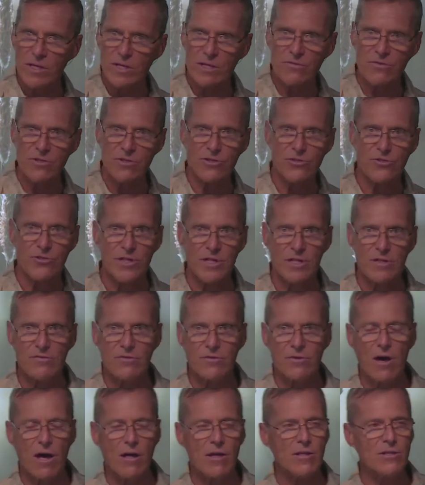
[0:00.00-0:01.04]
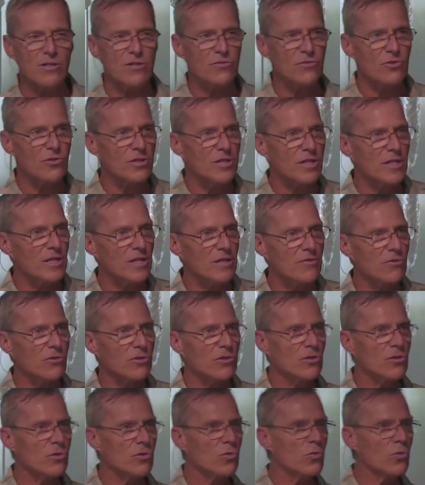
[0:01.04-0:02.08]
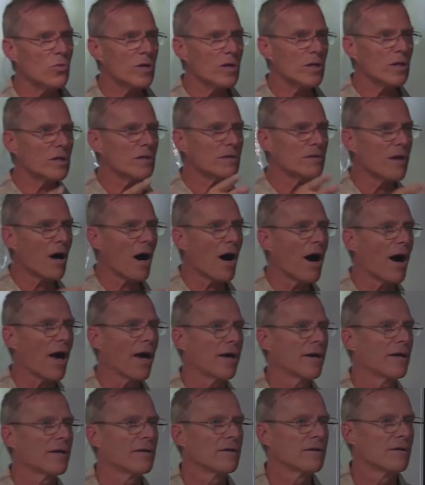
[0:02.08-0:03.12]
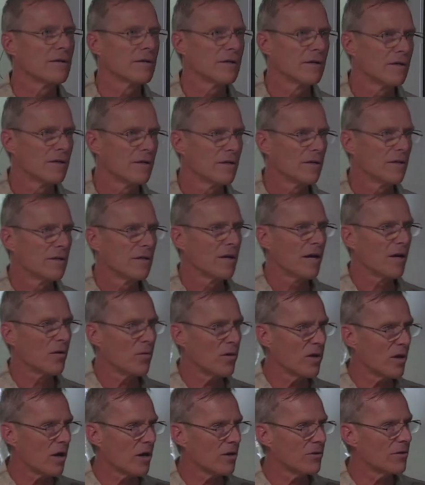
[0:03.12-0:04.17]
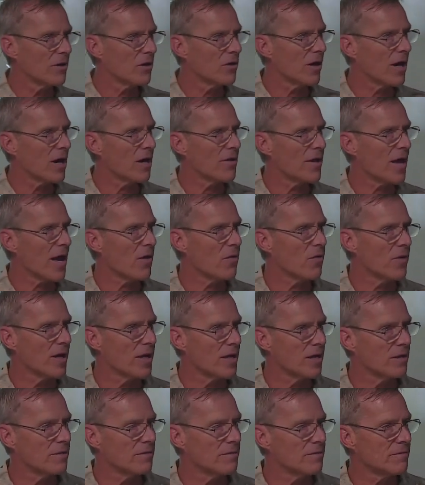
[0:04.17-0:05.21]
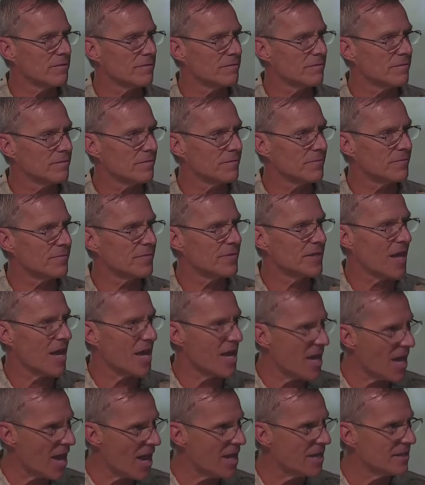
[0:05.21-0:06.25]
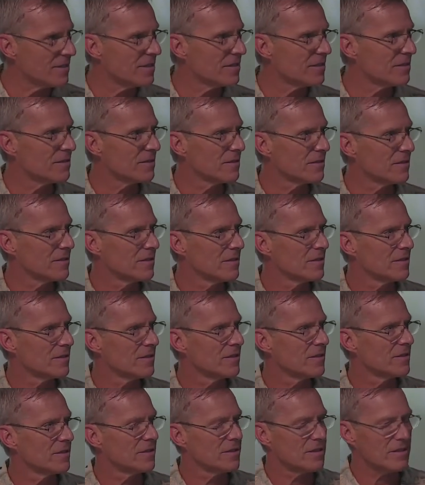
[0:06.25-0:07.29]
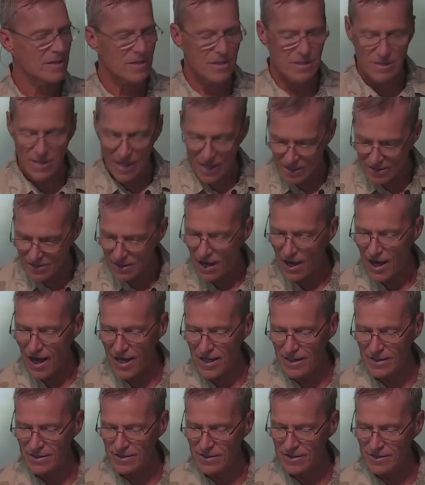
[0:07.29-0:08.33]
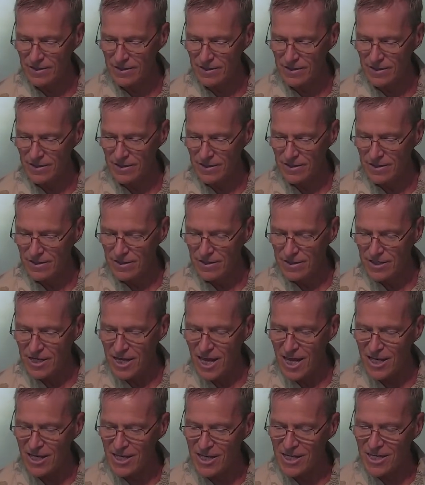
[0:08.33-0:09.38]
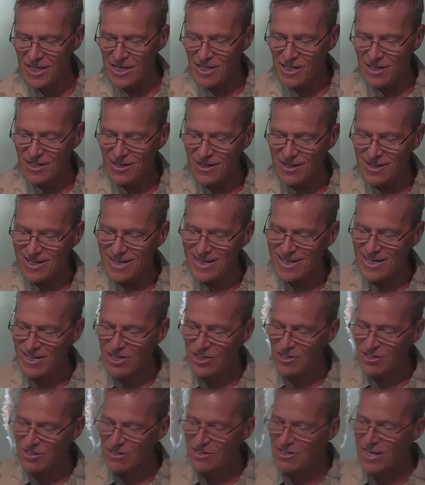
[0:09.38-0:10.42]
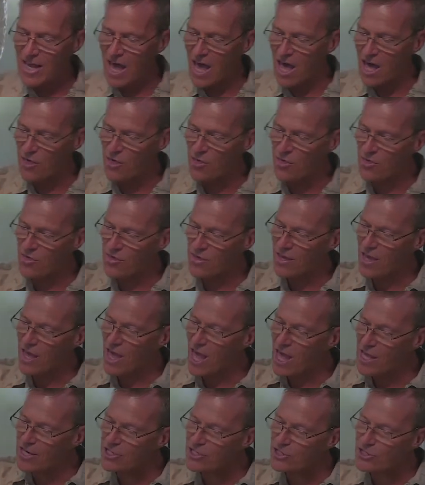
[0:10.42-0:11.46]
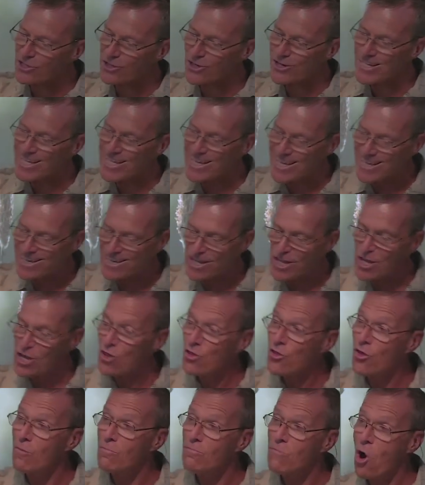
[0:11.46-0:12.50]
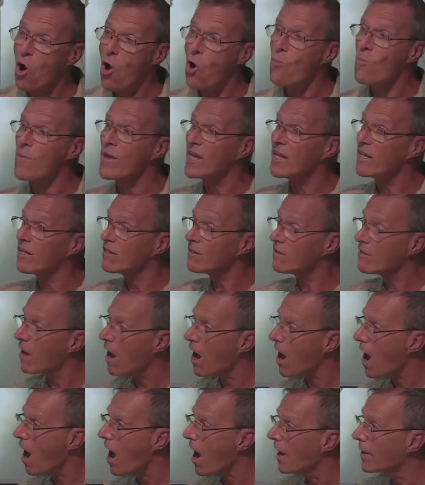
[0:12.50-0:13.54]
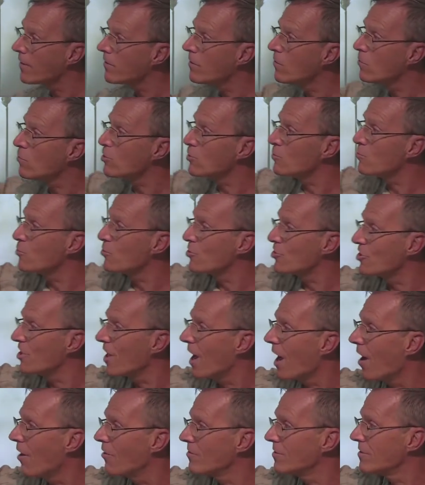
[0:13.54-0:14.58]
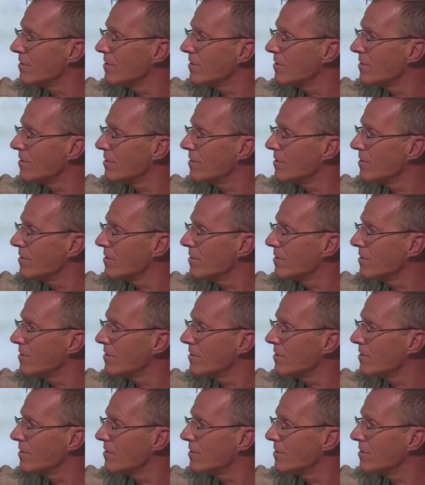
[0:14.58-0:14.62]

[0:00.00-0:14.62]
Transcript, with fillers: of the tree of the knowledge of good and evil, you will die. And we all know how that went. They ate, they died. And death entered in the moment God was pushed out.